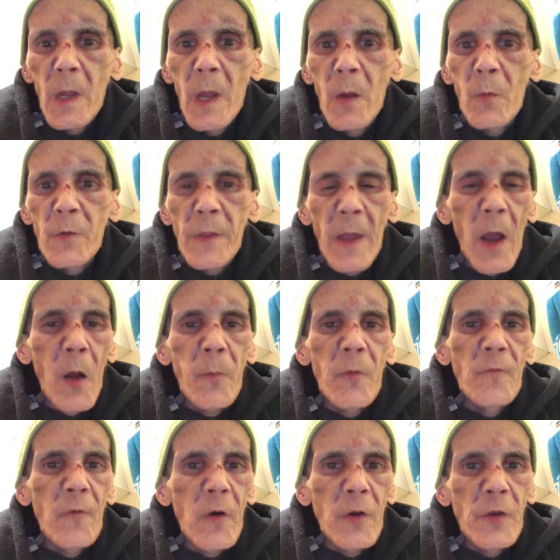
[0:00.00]
And with the help
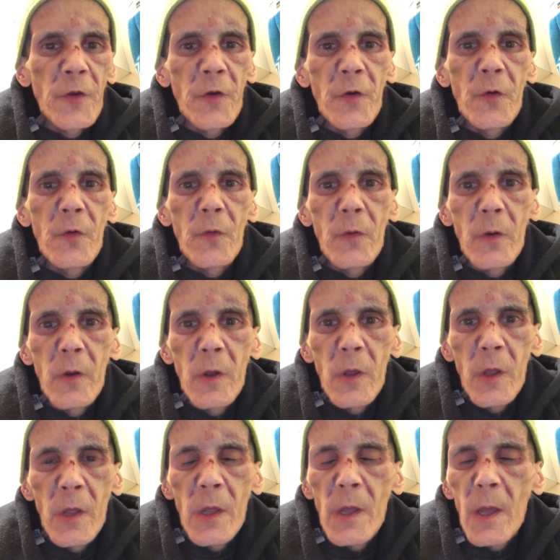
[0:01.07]
of all you,
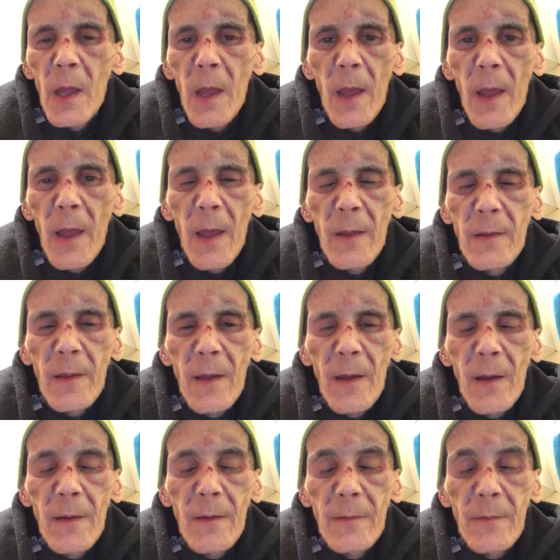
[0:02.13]

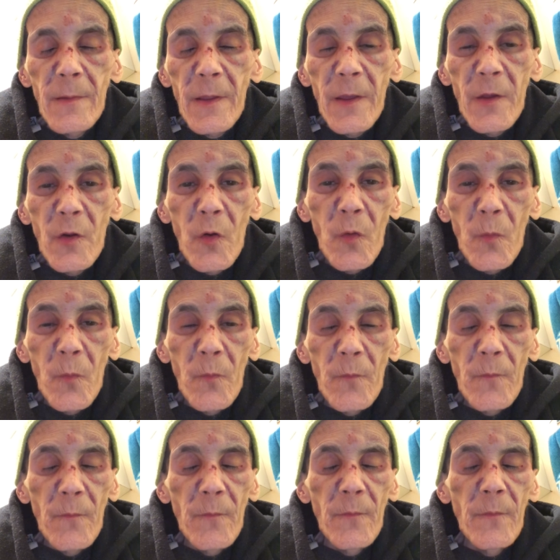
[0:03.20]
uh, you know,
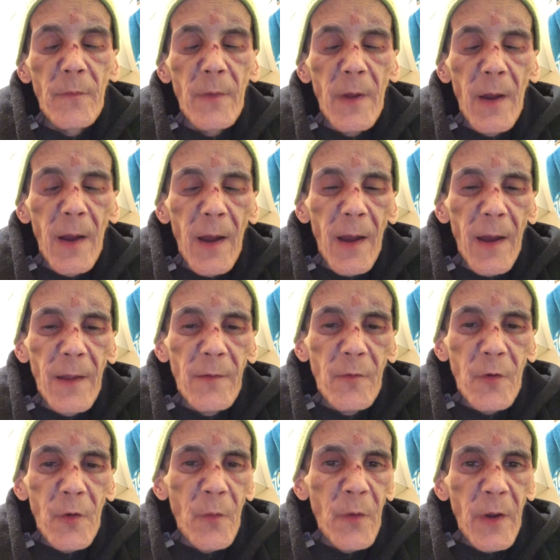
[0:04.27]
I
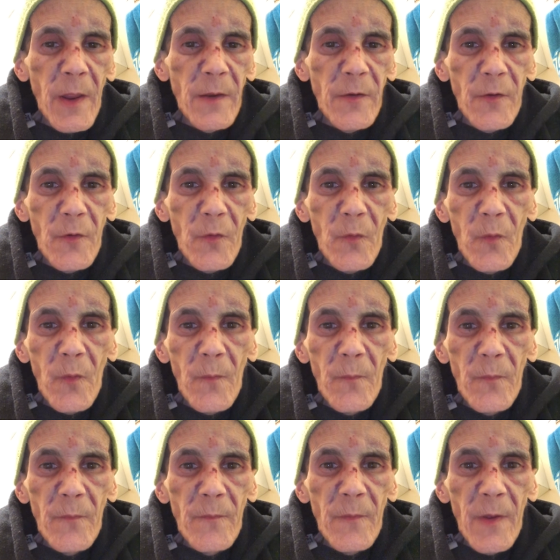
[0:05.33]
don't know what I do.
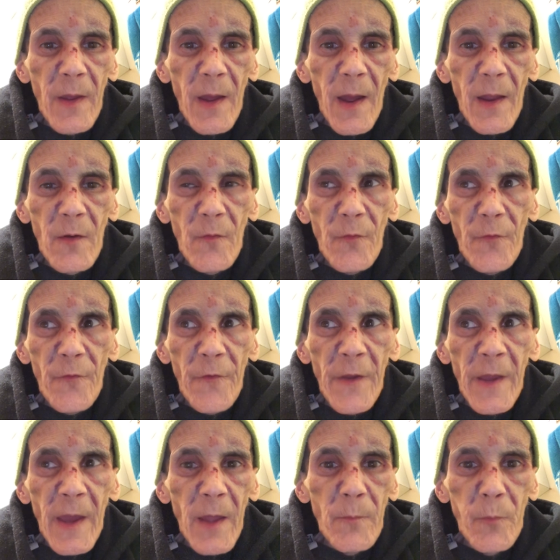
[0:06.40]
I don't
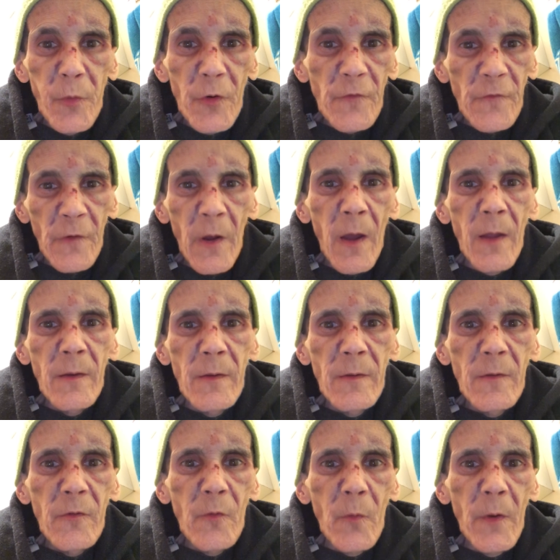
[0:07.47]
think I'd push
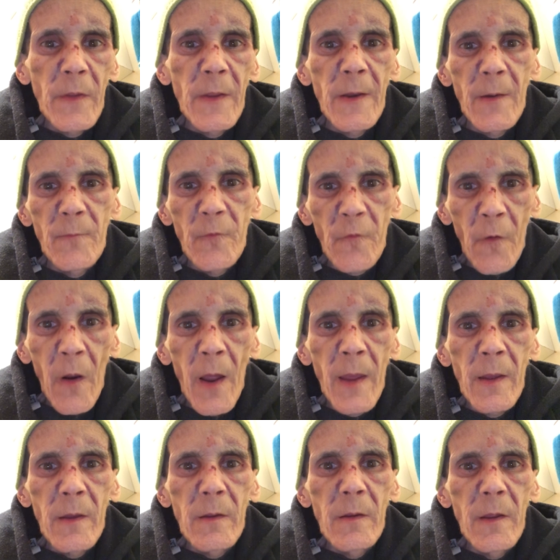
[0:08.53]
on the way that I'm
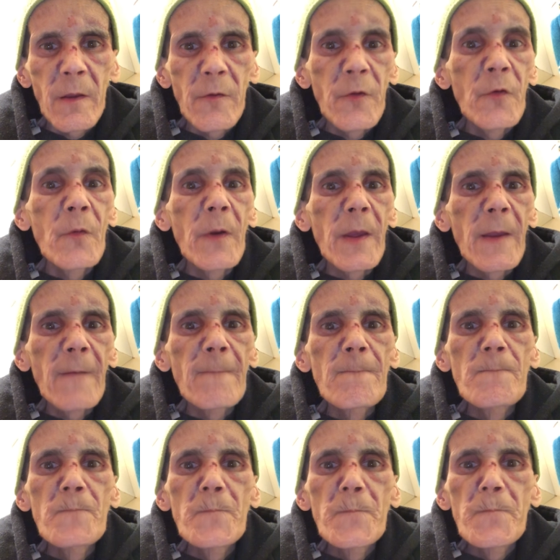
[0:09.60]
trying and doing.
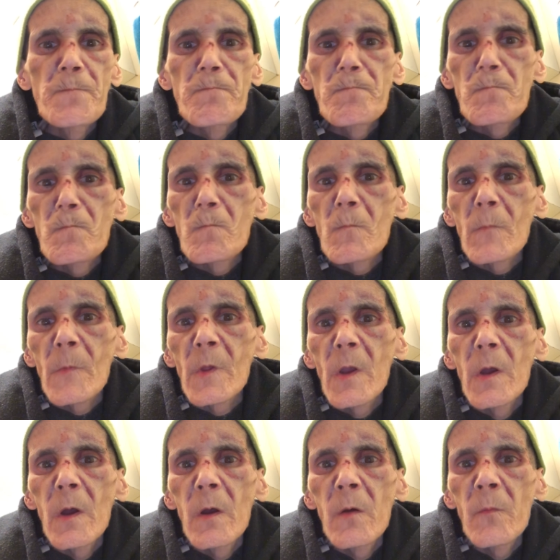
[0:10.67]

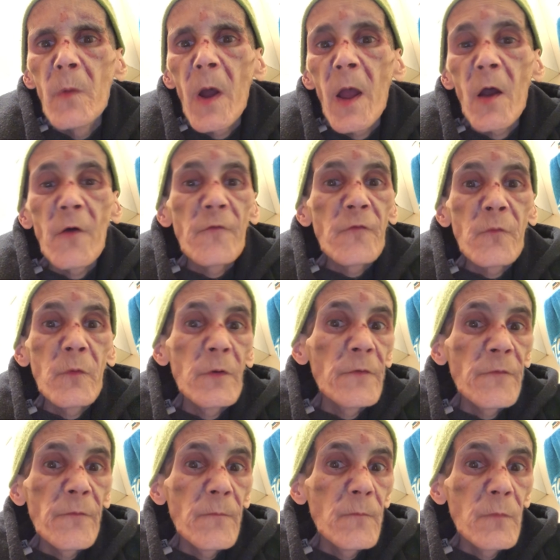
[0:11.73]
Um, I also
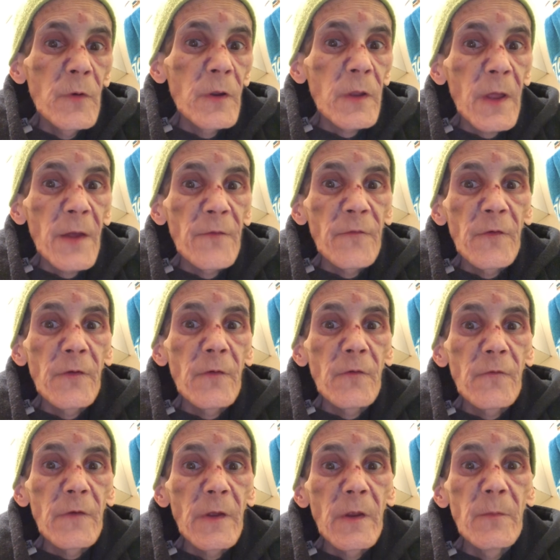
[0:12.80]
re realize that
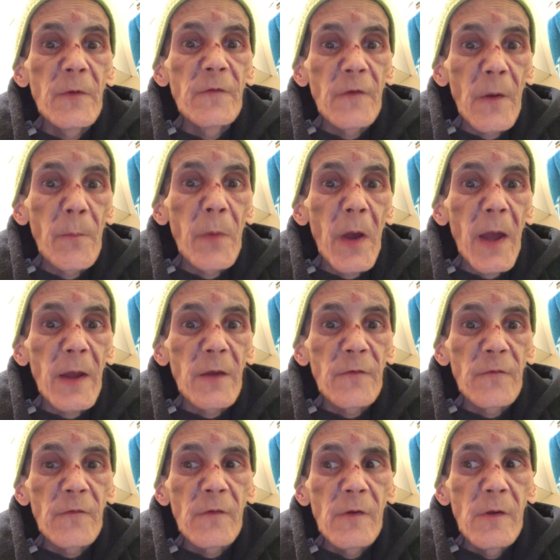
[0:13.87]
there's going to be
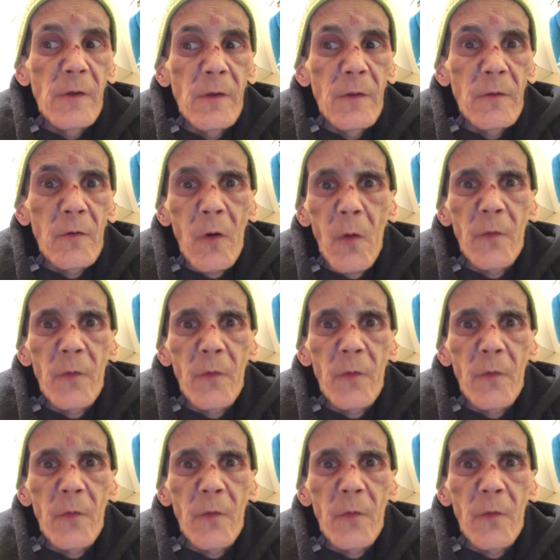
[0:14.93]
setbacks. There